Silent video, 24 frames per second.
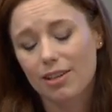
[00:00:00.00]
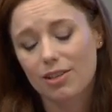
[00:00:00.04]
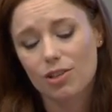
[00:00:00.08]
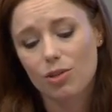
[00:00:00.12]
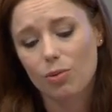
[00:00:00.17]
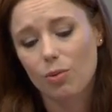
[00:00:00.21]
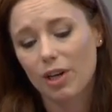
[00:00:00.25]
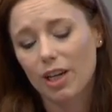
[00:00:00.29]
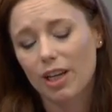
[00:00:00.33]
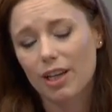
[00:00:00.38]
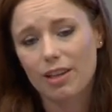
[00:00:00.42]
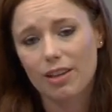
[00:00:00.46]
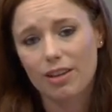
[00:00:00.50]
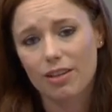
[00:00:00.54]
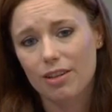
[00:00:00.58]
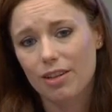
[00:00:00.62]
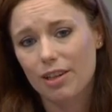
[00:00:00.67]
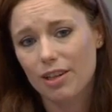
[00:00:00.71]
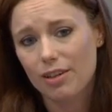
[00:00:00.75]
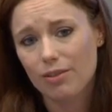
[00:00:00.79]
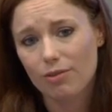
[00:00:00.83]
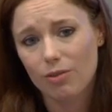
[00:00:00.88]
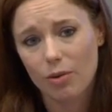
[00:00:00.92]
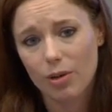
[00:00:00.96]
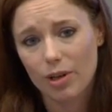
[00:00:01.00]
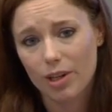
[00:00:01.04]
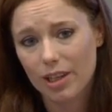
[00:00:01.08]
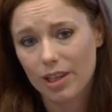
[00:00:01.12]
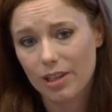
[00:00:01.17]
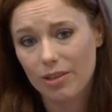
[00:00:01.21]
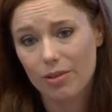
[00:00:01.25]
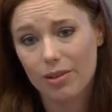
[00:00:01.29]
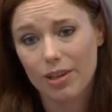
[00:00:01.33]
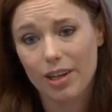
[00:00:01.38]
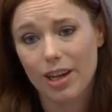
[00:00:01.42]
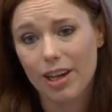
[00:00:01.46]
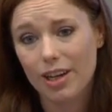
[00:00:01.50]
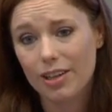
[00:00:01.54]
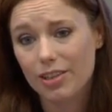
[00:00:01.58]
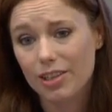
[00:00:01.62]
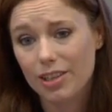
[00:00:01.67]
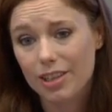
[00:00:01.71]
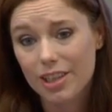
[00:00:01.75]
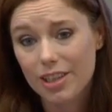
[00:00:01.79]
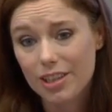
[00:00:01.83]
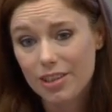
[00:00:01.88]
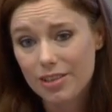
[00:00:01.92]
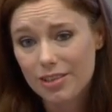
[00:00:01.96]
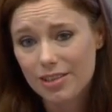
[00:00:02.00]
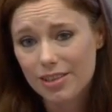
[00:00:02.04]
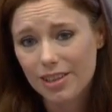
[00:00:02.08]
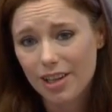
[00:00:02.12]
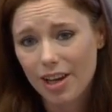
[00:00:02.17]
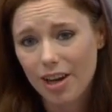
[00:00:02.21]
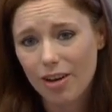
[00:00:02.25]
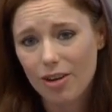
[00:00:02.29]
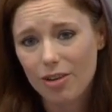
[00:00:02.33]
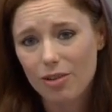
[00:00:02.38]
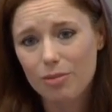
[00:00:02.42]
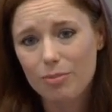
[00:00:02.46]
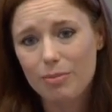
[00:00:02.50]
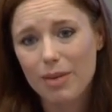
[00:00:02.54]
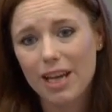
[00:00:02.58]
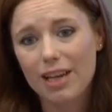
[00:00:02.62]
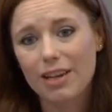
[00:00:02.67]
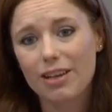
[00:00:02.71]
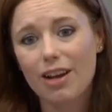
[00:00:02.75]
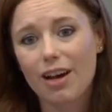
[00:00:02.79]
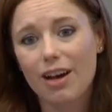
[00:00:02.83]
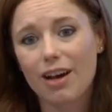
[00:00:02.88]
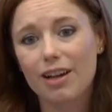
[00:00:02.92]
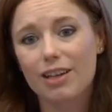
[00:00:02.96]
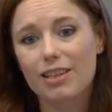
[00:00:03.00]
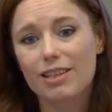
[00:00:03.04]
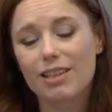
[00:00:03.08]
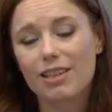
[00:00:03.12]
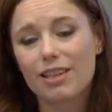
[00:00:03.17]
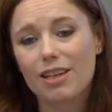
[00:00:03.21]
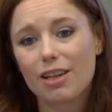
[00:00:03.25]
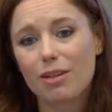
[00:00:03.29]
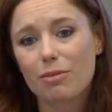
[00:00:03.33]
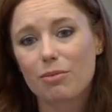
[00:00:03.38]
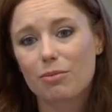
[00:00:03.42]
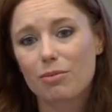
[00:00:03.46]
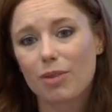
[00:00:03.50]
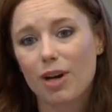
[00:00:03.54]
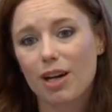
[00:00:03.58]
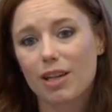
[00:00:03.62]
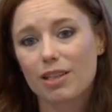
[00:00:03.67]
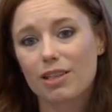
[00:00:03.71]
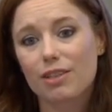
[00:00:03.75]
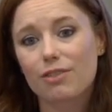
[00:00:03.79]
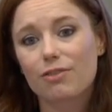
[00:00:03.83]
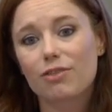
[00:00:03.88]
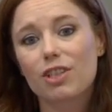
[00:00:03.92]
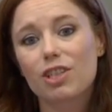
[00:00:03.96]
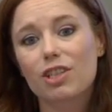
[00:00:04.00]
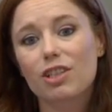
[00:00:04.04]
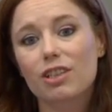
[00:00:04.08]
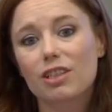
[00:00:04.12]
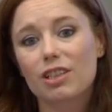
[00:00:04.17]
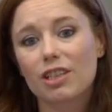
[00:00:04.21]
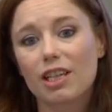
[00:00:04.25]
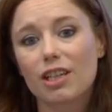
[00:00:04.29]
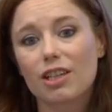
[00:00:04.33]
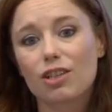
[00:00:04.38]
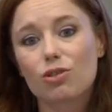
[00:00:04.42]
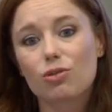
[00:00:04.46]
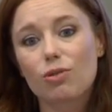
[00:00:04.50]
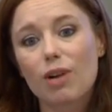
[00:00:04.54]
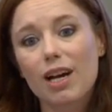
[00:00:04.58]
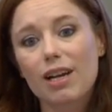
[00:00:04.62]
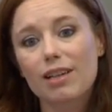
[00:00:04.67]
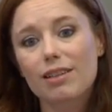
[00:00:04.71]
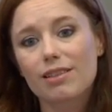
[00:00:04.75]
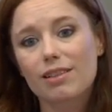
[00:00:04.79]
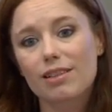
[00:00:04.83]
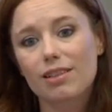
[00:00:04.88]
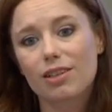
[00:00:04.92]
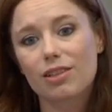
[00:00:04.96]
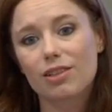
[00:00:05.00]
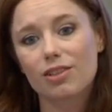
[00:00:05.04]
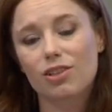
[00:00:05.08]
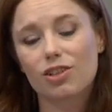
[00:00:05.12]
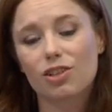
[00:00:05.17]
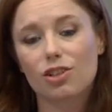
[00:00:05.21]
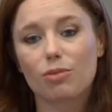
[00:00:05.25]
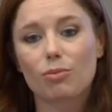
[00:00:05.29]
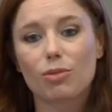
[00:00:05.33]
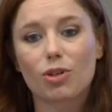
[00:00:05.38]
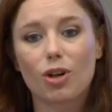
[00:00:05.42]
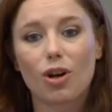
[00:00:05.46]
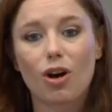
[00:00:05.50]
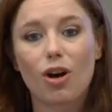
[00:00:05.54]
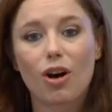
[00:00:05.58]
20, 30, 40, or 100 years ago may not sufficiently address the consumer